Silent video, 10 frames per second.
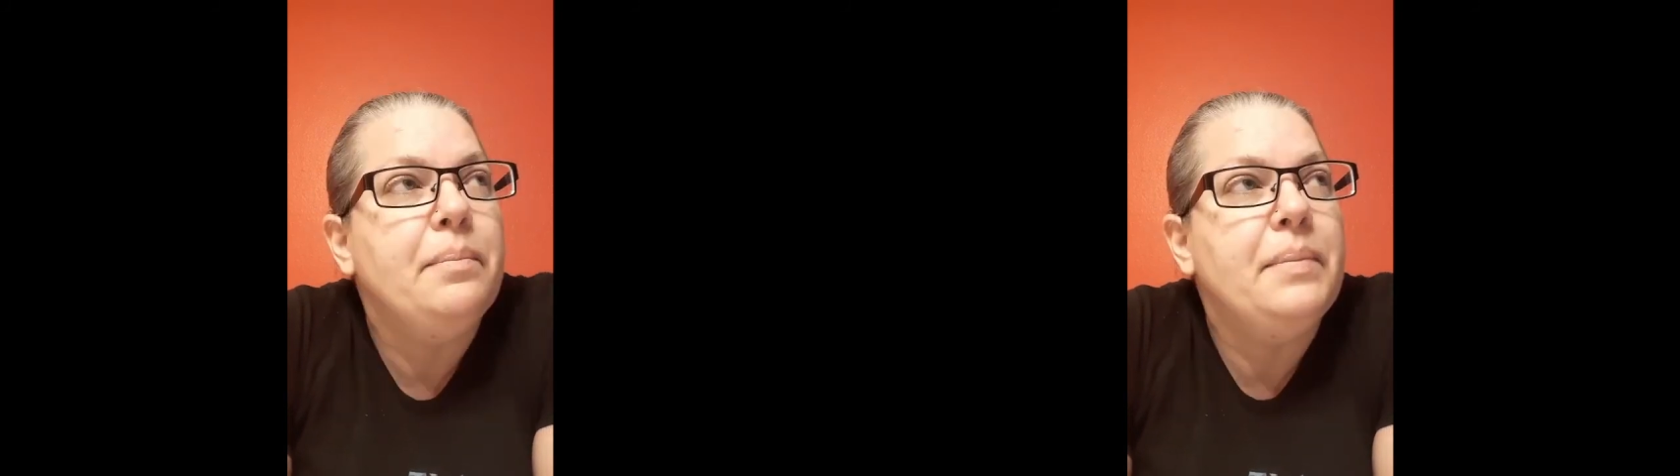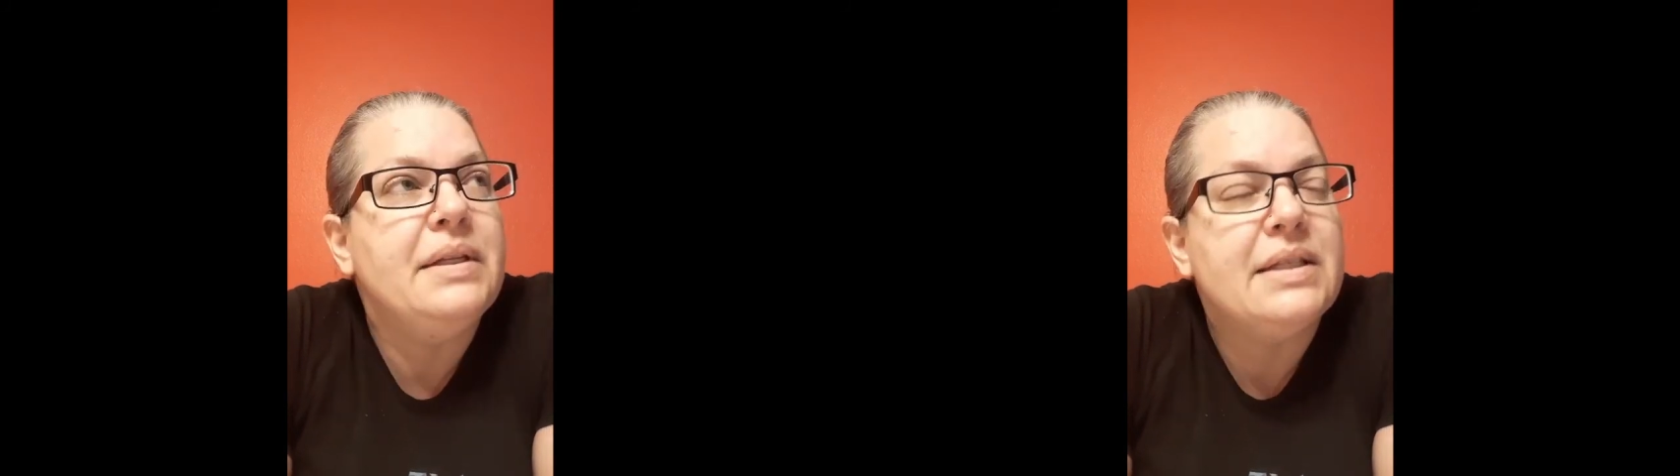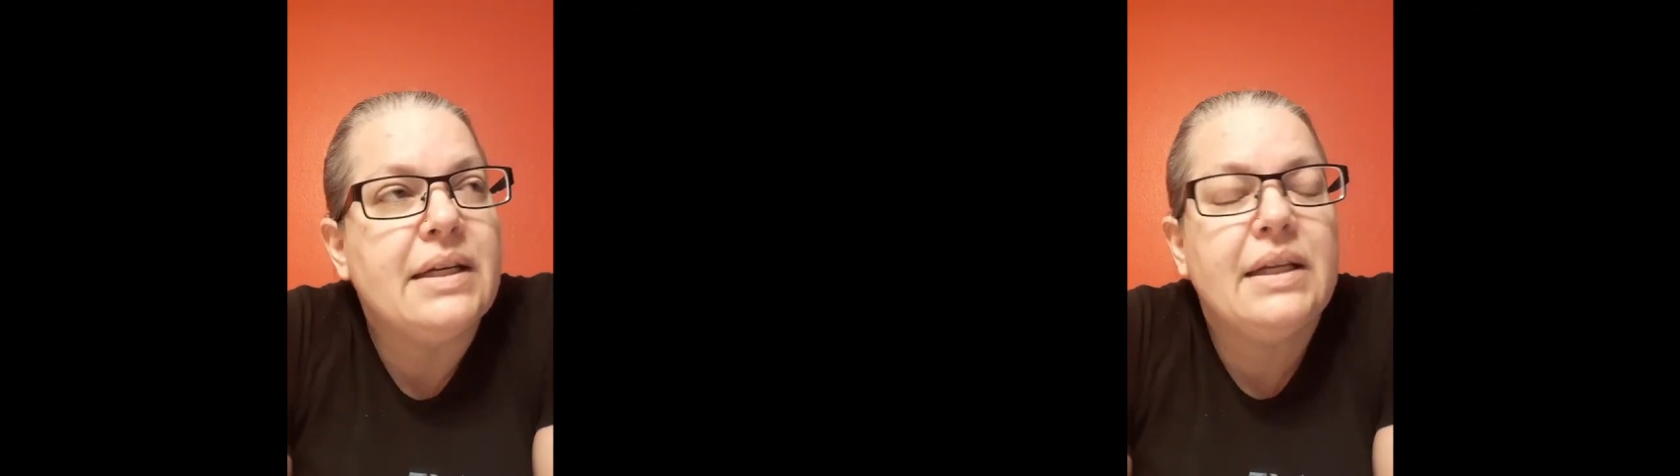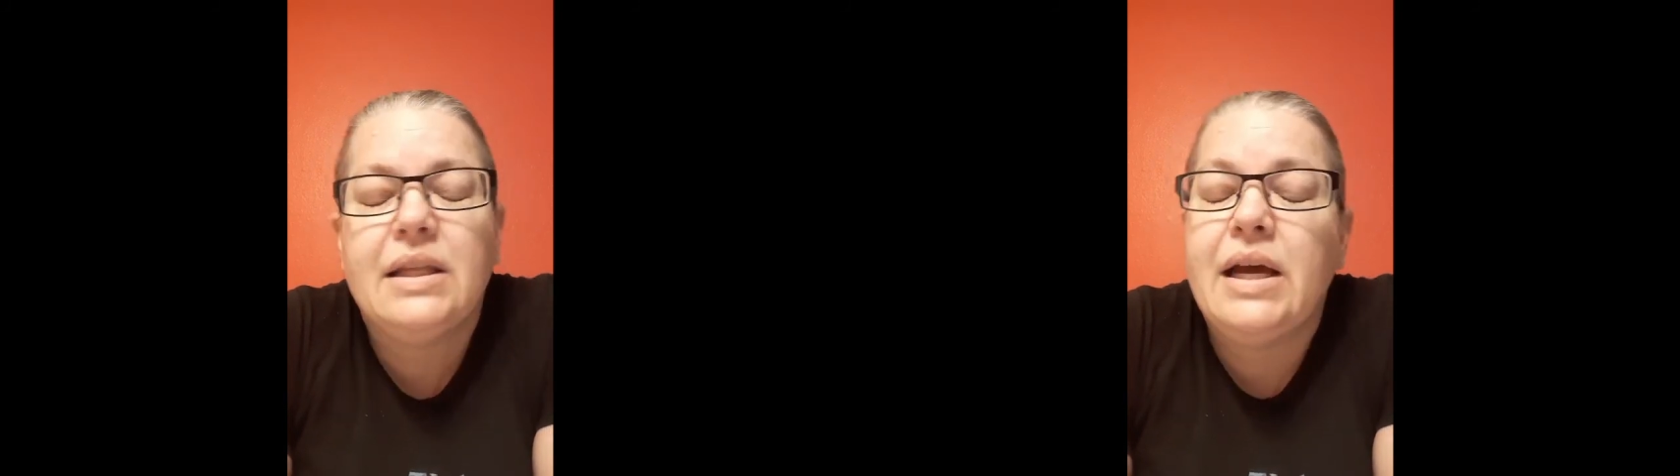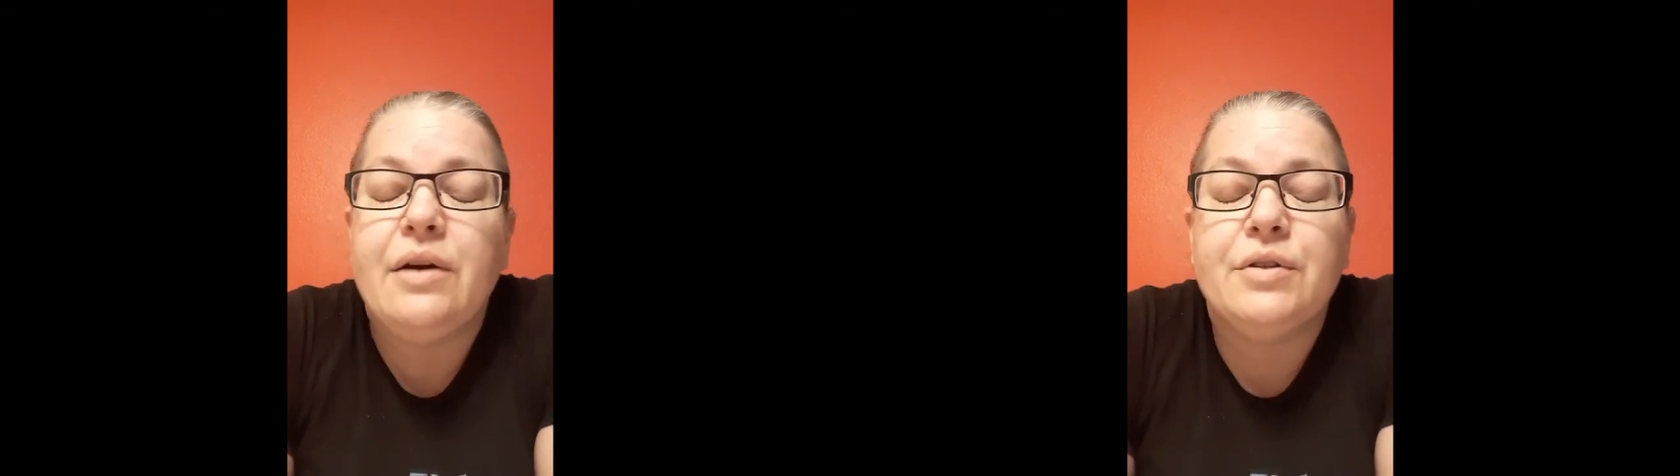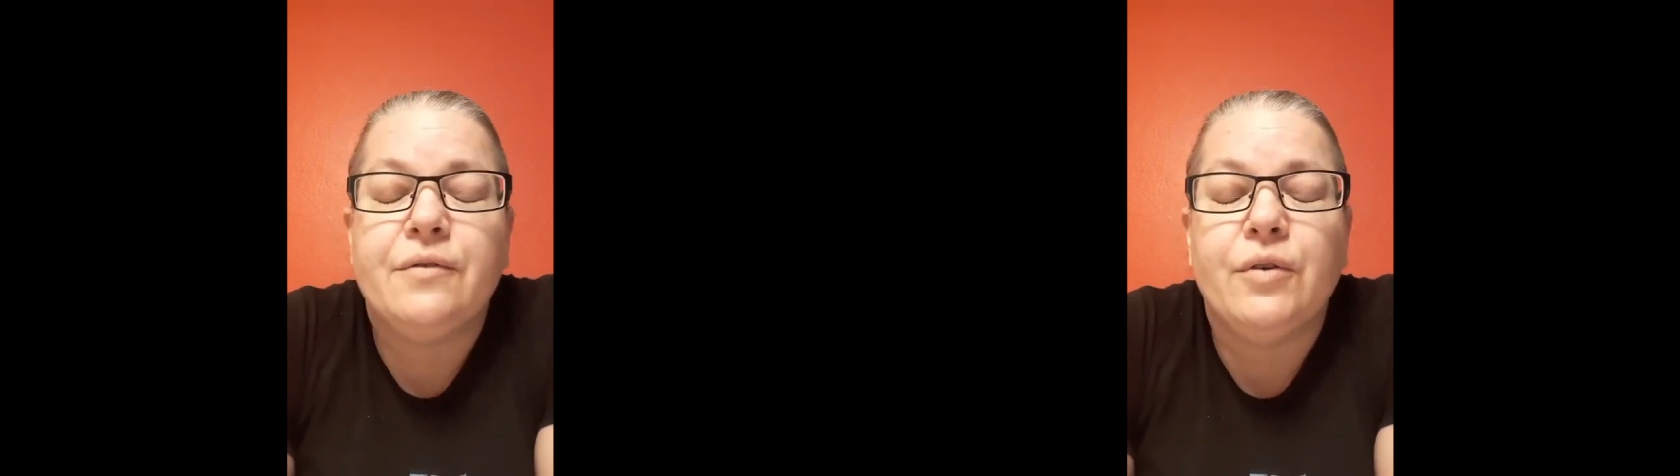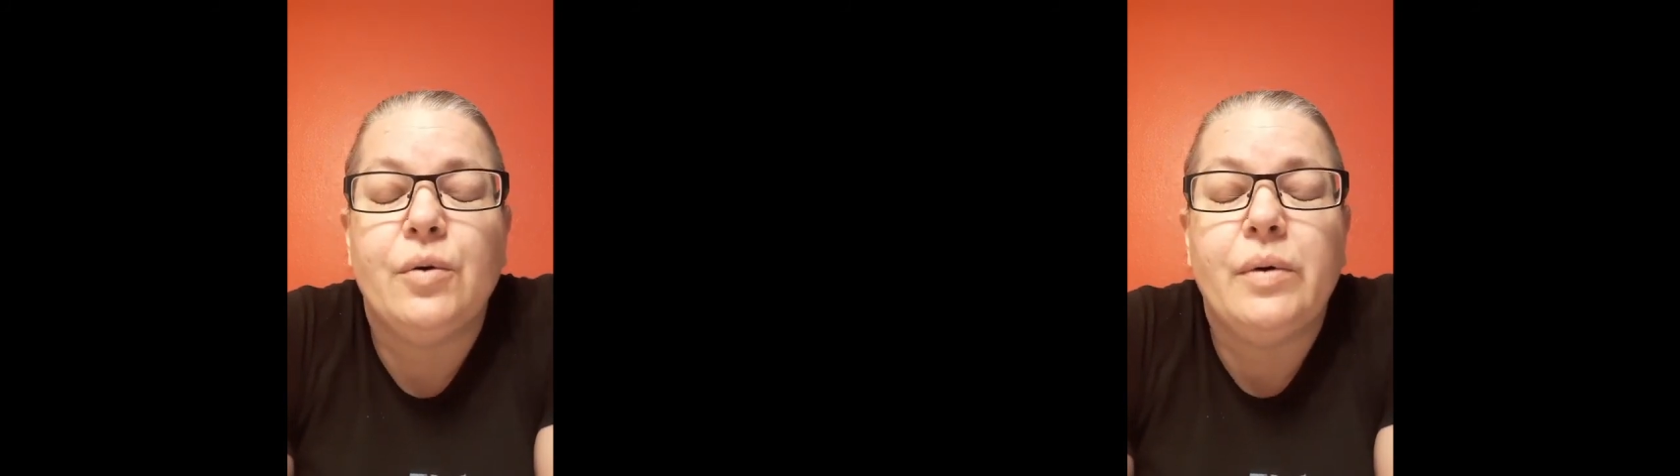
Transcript: Been stuck at the house for a